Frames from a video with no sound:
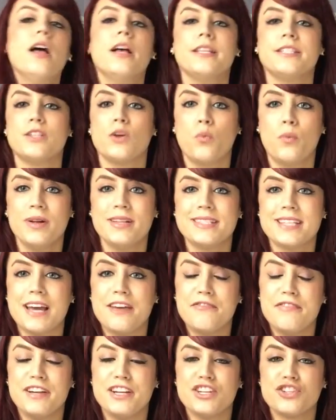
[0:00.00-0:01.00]
So once I
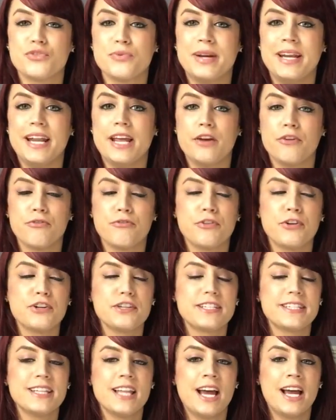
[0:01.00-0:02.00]
finish reading
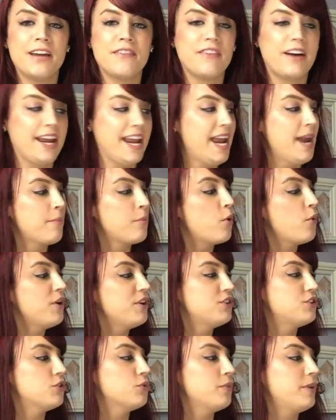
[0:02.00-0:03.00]
First Life, I am
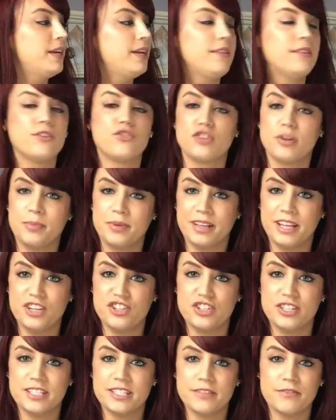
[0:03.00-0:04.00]
going to read The
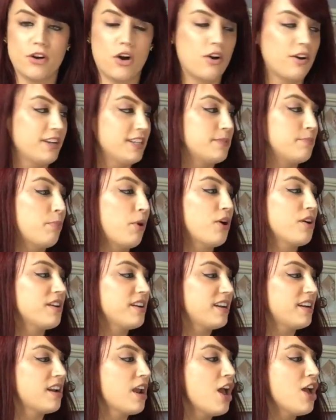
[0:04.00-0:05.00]
Tribulations of August
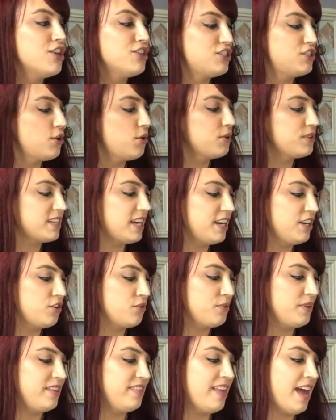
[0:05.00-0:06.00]
Barton. So excited to
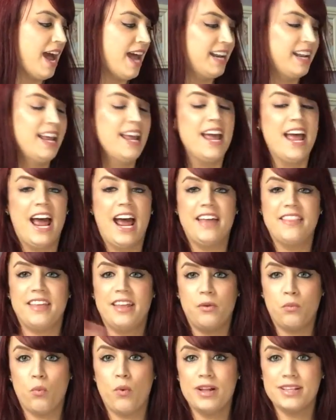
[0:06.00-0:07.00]
read that. And
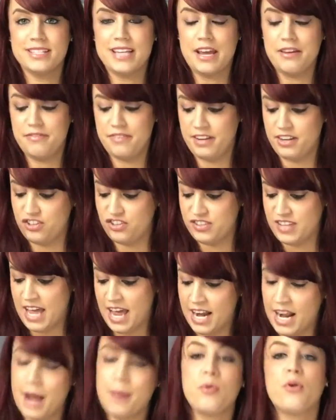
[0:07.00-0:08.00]
then once I finish
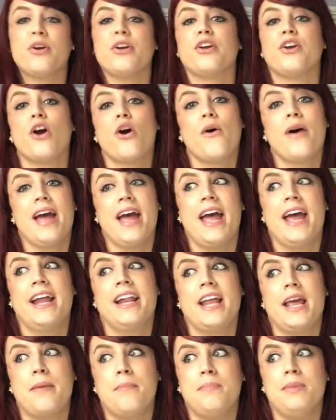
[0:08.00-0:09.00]
that, I'm going to go
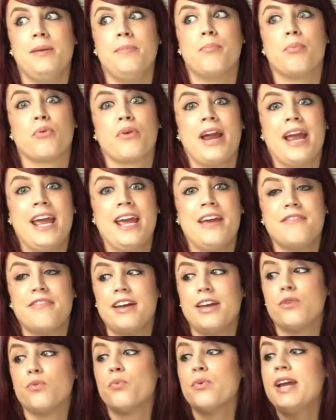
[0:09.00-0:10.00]
ahead and be brave
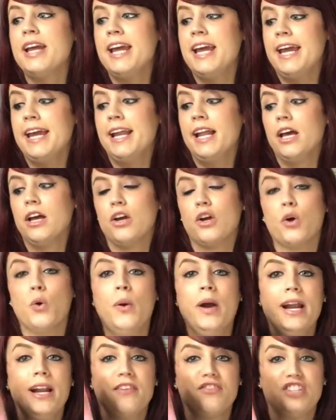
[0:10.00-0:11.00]
and read
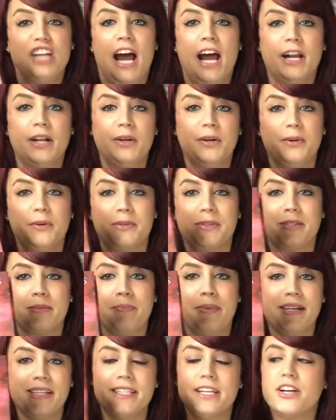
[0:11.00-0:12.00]
Queen of Shadows
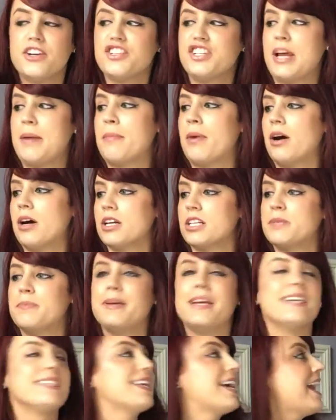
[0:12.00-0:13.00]
by Sarah J. Maas,
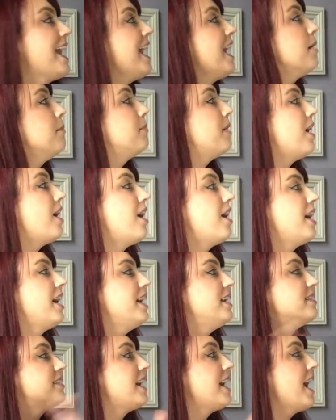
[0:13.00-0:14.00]
because I am
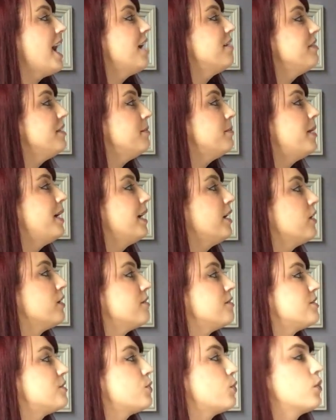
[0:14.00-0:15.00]
behind. I have Empire of
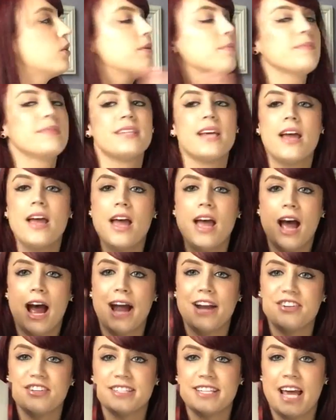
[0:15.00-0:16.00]
Storms.
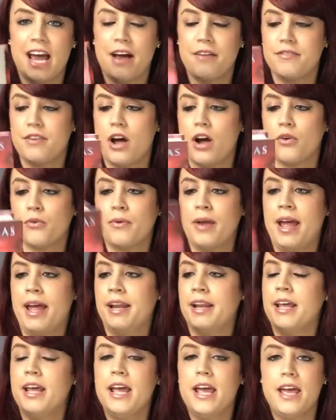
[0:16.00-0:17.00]
I just have not
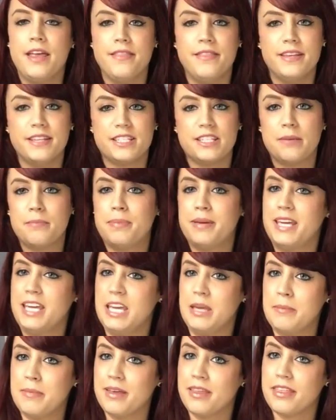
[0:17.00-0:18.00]
read this
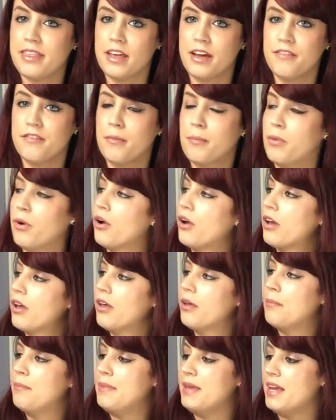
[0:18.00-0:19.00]
behemoth of a book
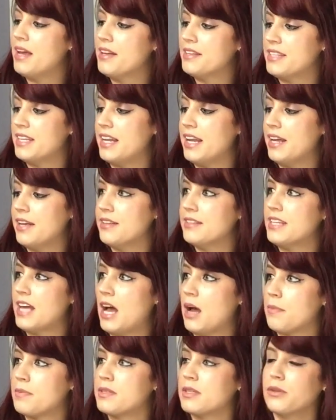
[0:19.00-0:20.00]
because it is
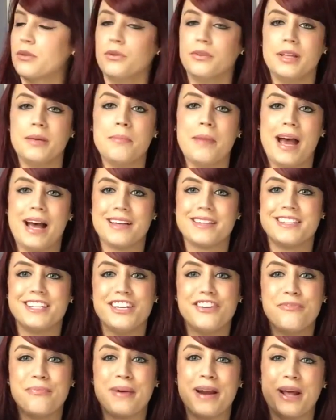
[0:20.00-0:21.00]
absolutely
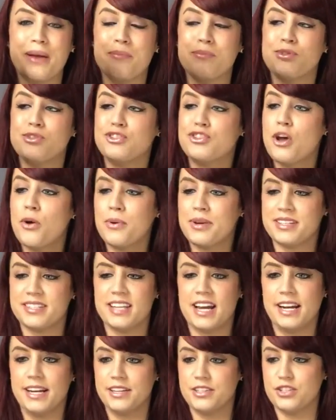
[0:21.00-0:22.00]
massive, but I'm so
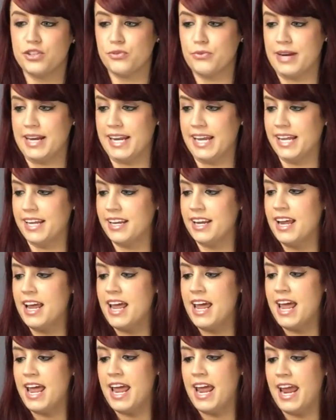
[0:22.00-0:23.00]
excited to read it
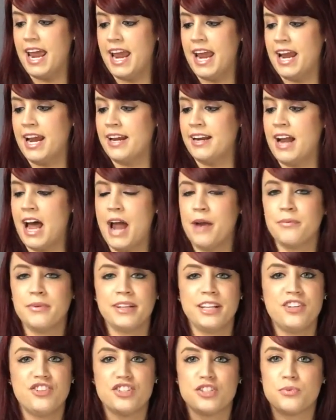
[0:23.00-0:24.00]
and I
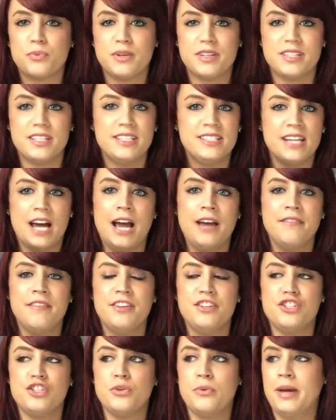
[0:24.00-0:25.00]
really just want to dive
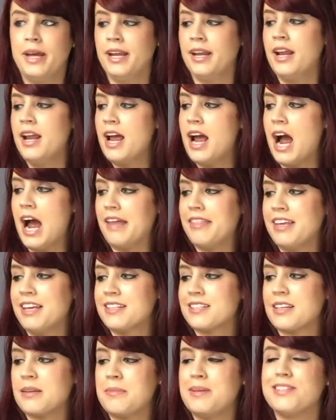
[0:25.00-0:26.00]
into it. I think
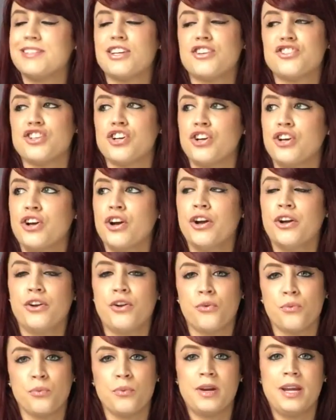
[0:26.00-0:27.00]
it's going to be such a
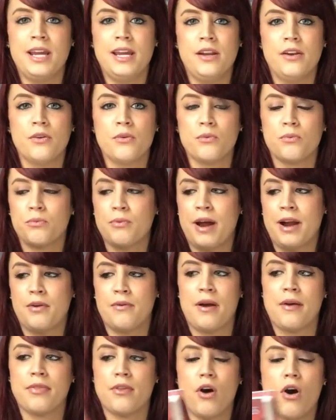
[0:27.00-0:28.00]
good read right
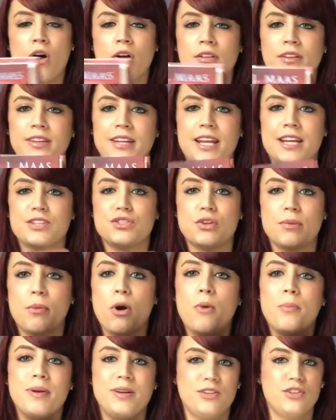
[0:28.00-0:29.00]
around the holidays, so I'm
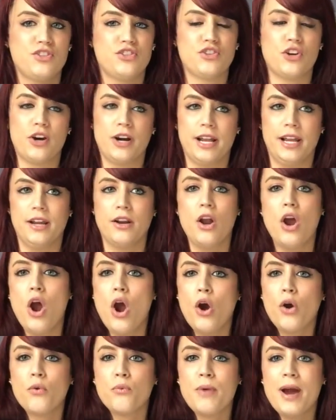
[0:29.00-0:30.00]
hoping to start it
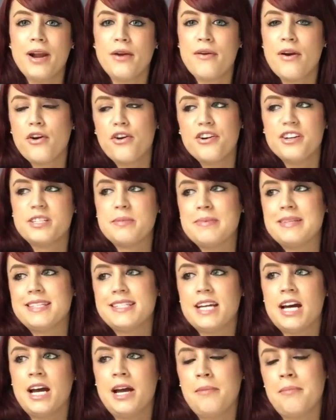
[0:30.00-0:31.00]
right around Christmas
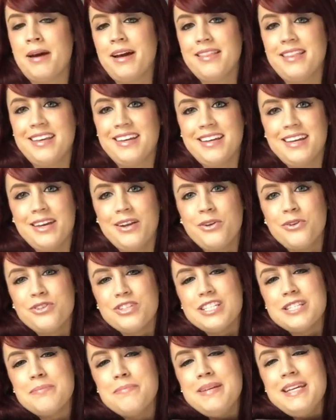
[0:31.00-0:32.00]
time. I think it'll
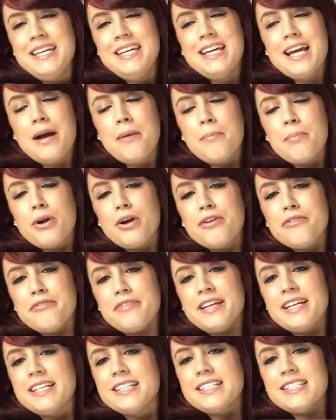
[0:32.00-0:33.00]
just be a
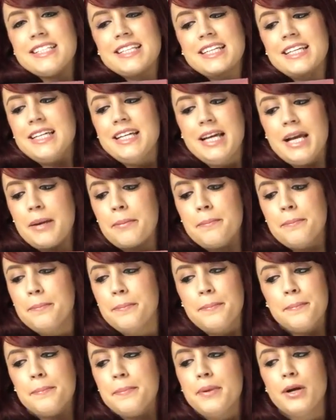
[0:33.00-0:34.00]
perfect,
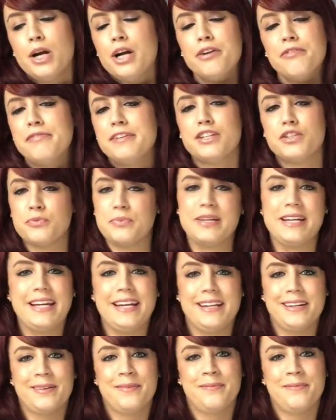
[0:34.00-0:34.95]
perfect read.